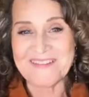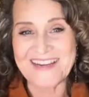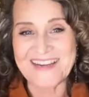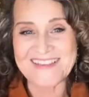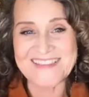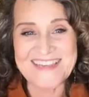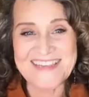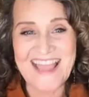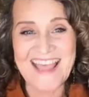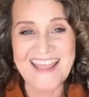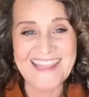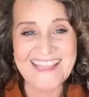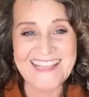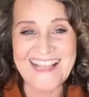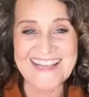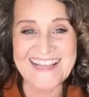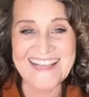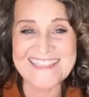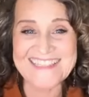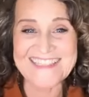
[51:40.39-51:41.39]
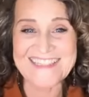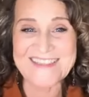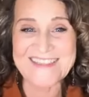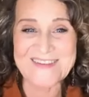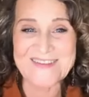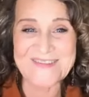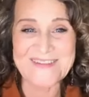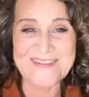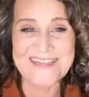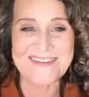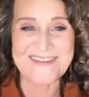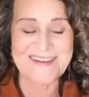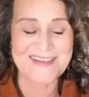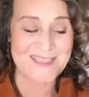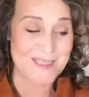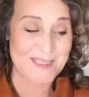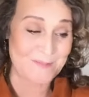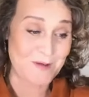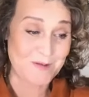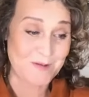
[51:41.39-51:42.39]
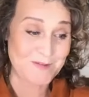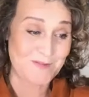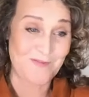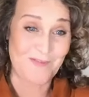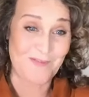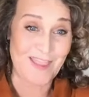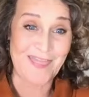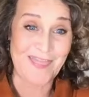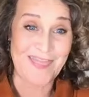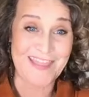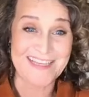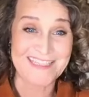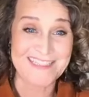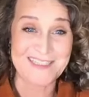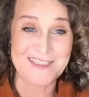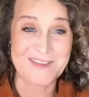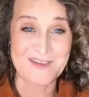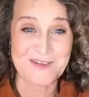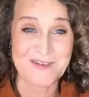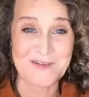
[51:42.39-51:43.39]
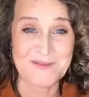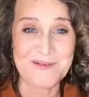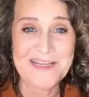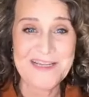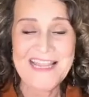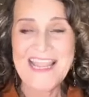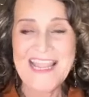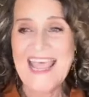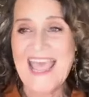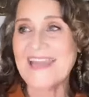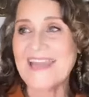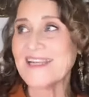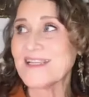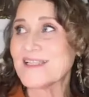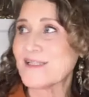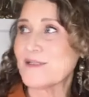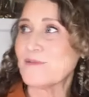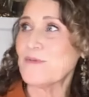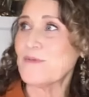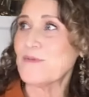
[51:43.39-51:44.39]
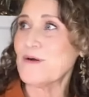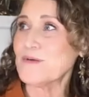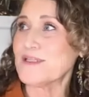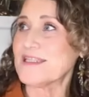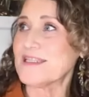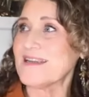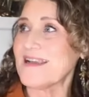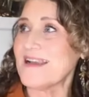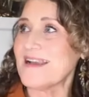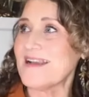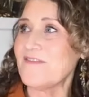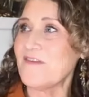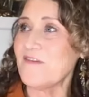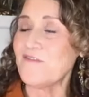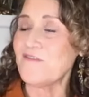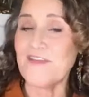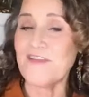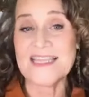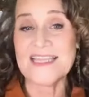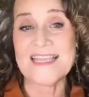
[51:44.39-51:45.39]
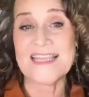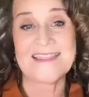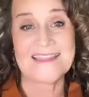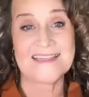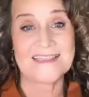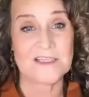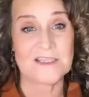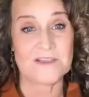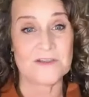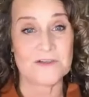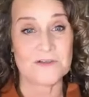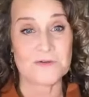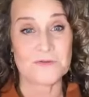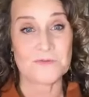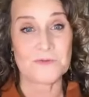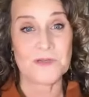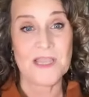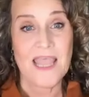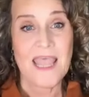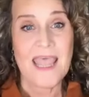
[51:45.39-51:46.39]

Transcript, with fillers: There's nothing else to do here. It's the most fun thing to do, and it's the most fulfilling thing to do.